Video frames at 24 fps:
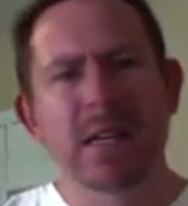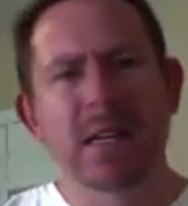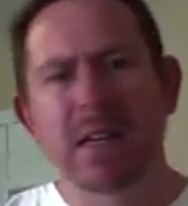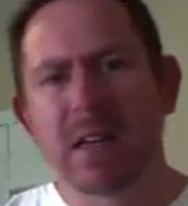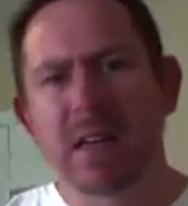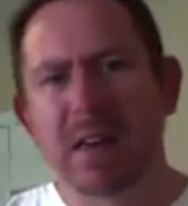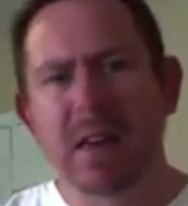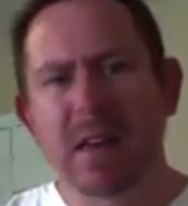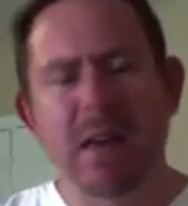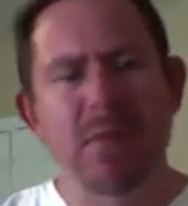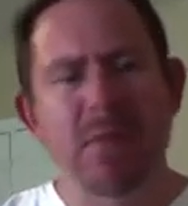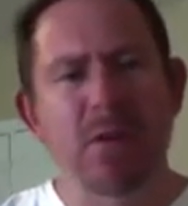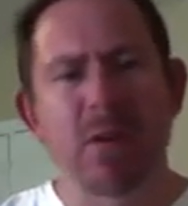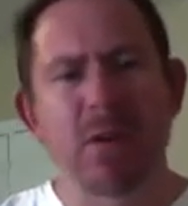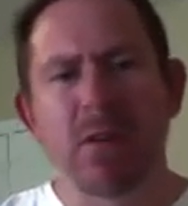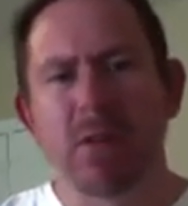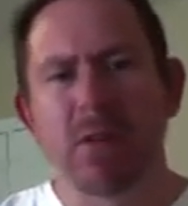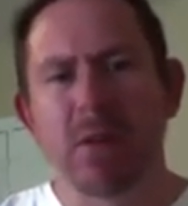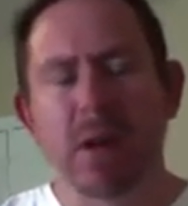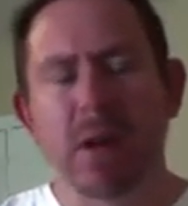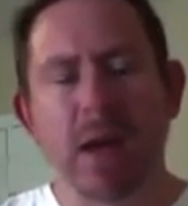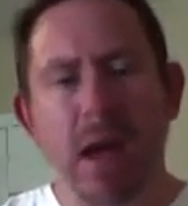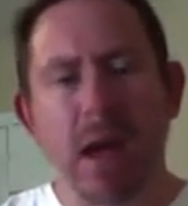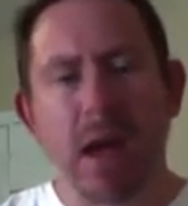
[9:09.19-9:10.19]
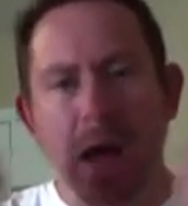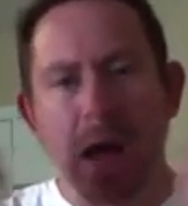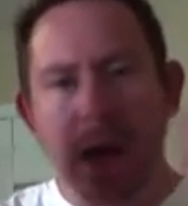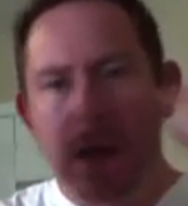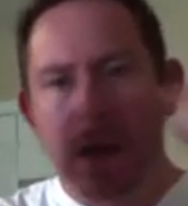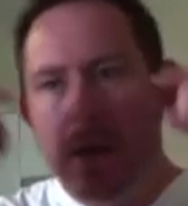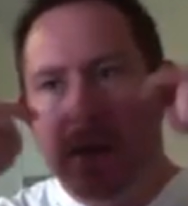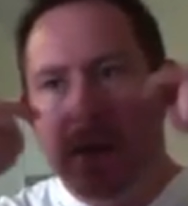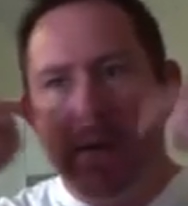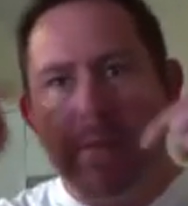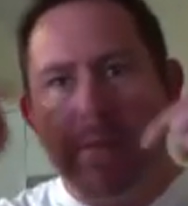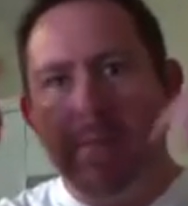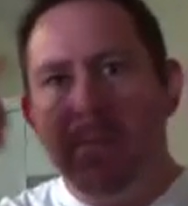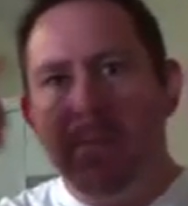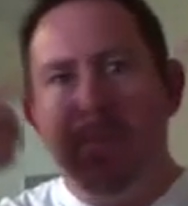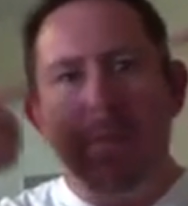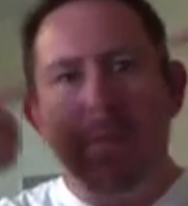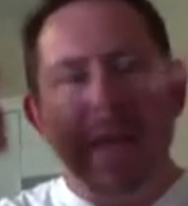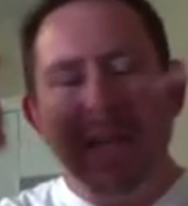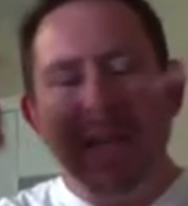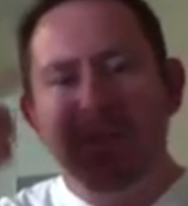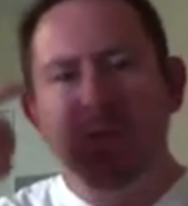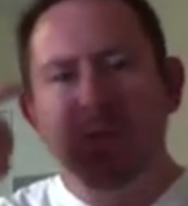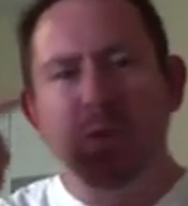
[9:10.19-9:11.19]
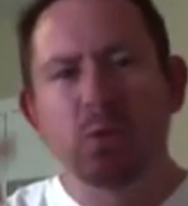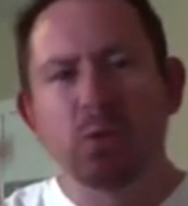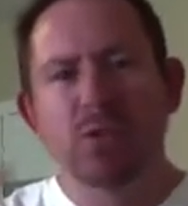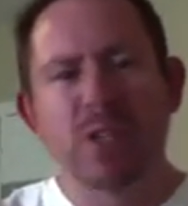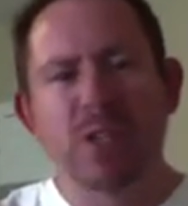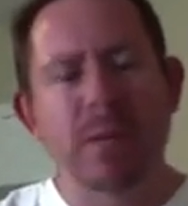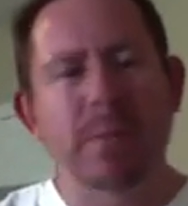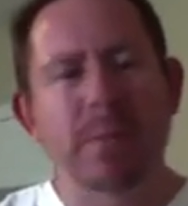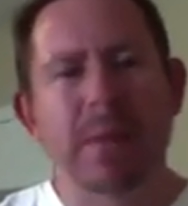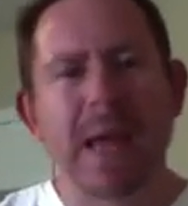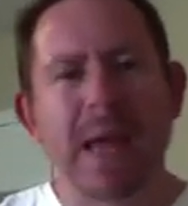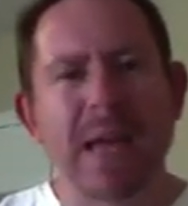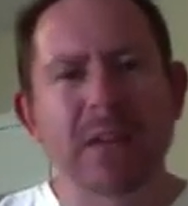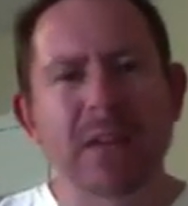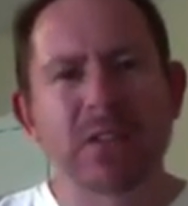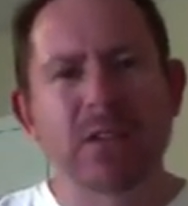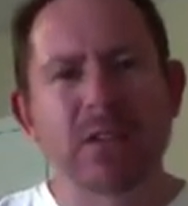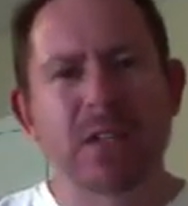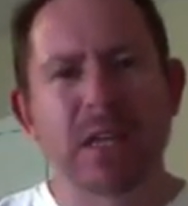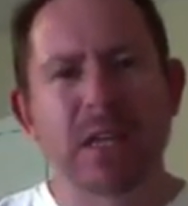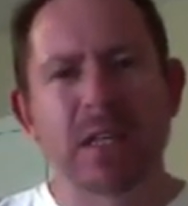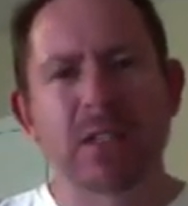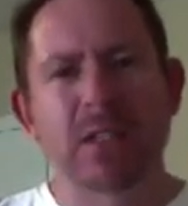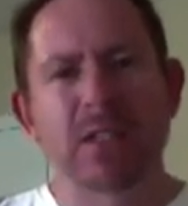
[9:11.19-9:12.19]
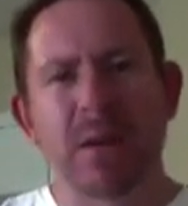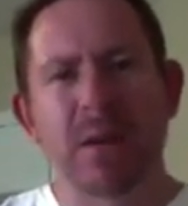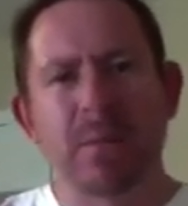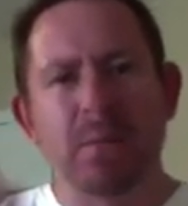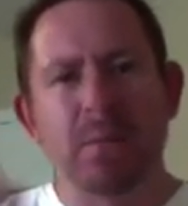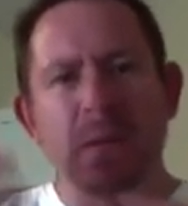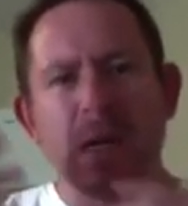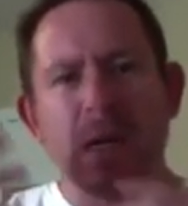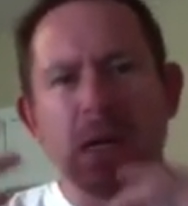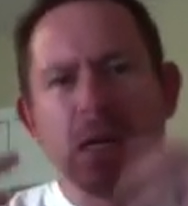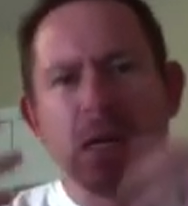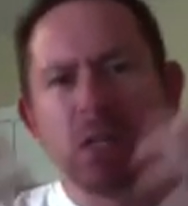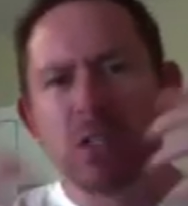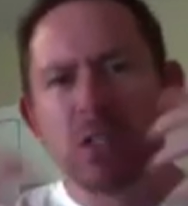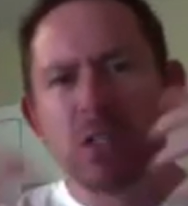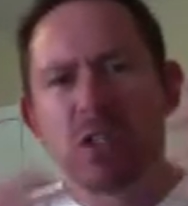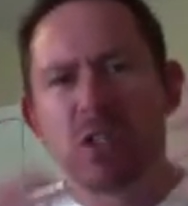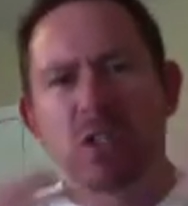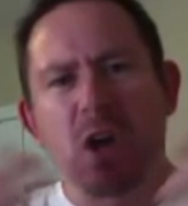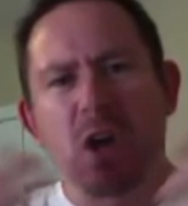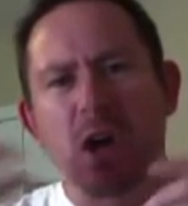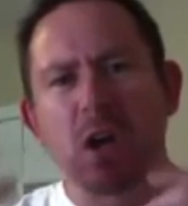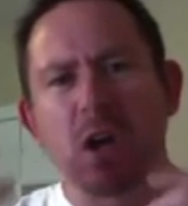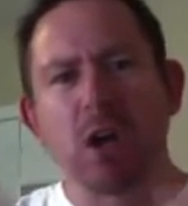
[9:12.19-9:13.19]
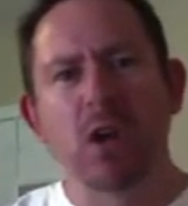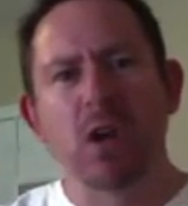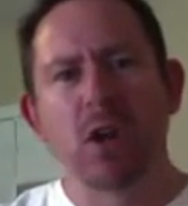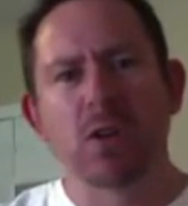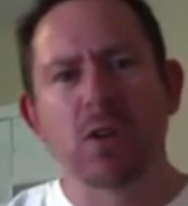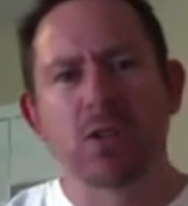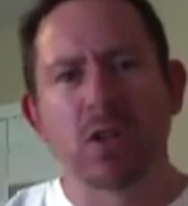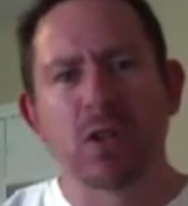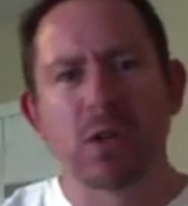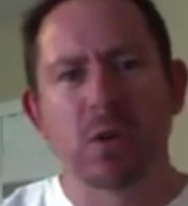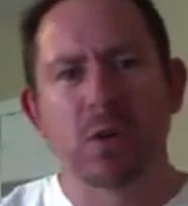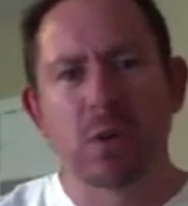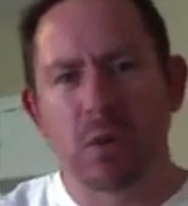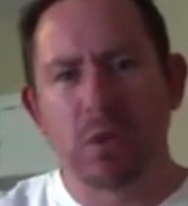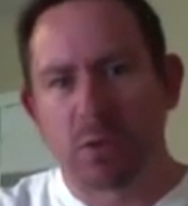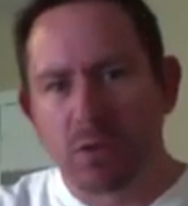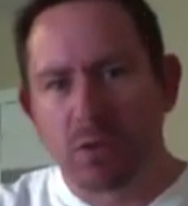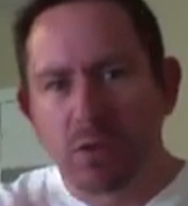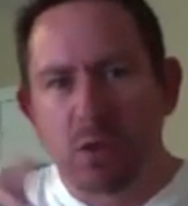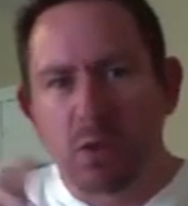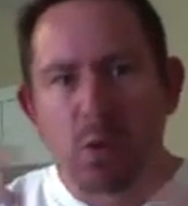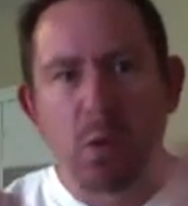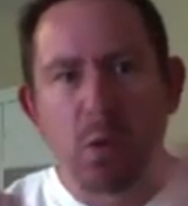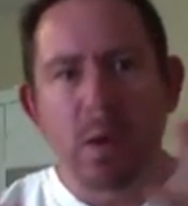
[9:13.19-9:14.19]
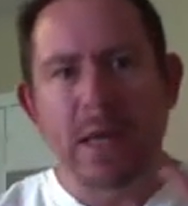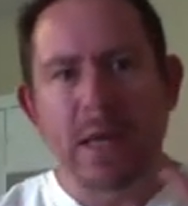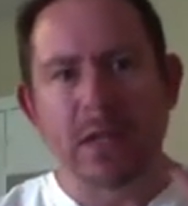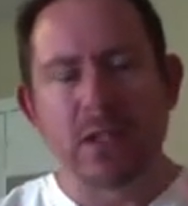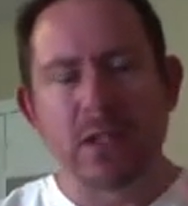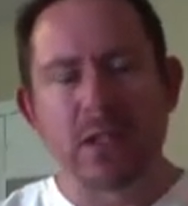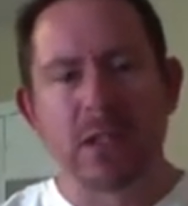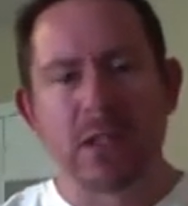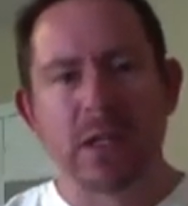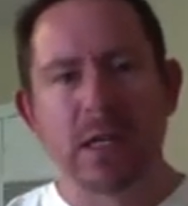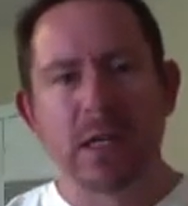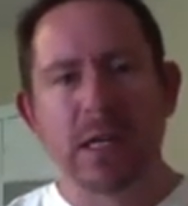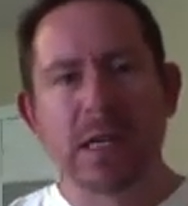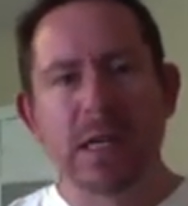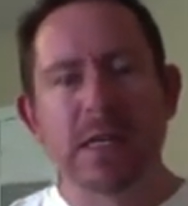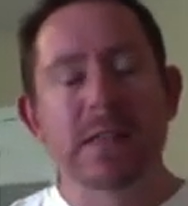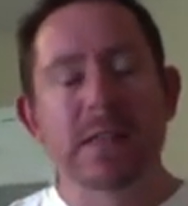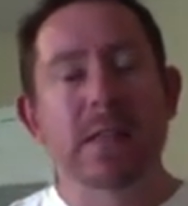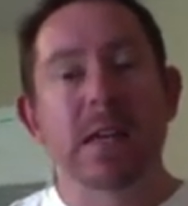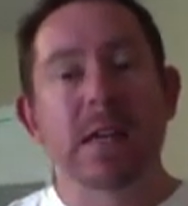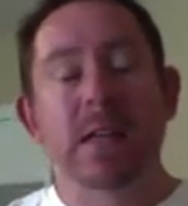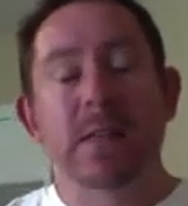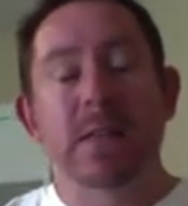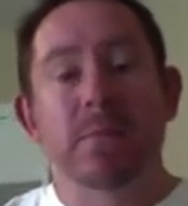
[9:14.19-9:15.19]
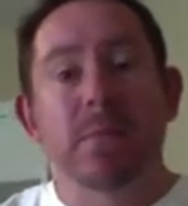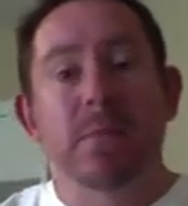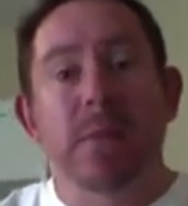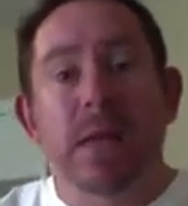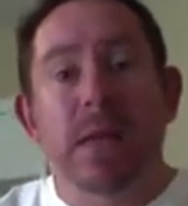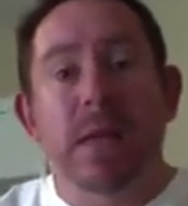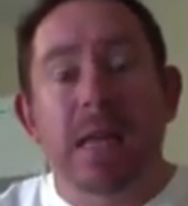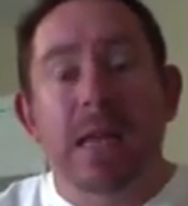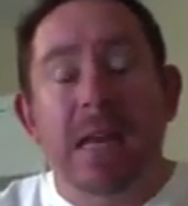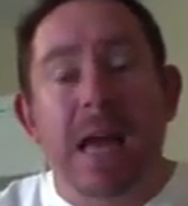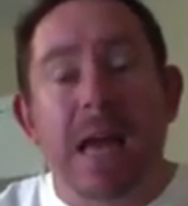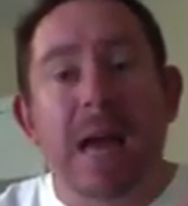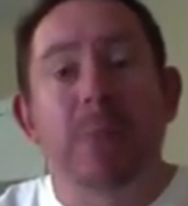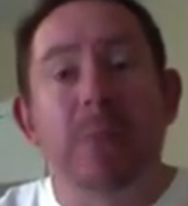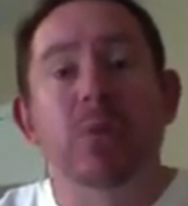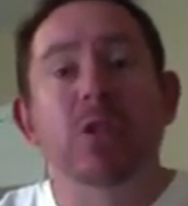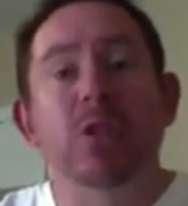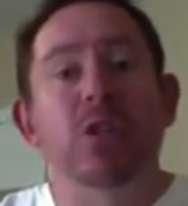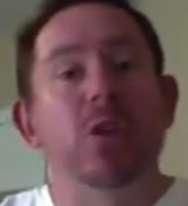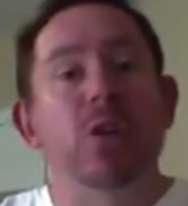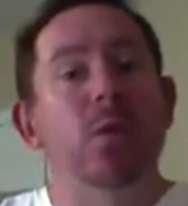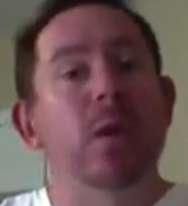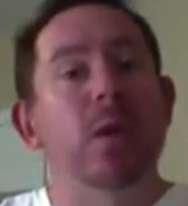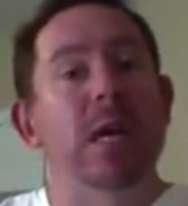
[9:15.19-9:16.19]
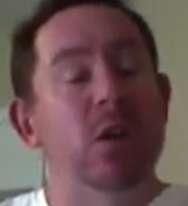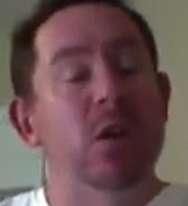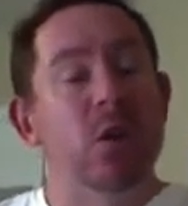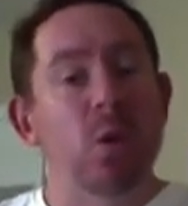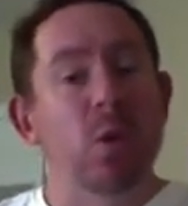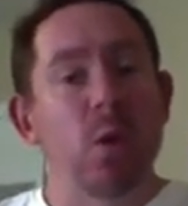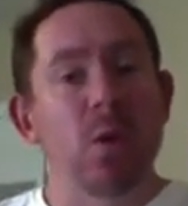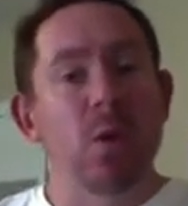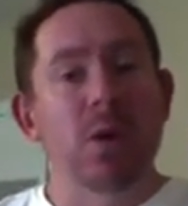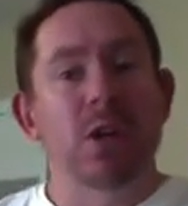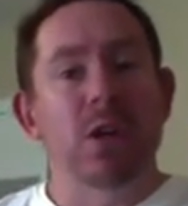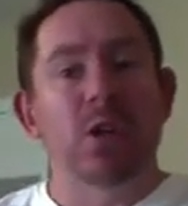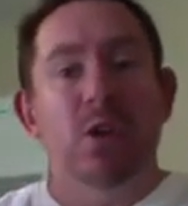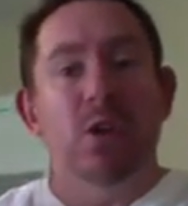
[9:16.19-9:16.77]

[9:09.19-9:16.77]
clever mental gymnastics, some psychological twist that enables you to ignore it.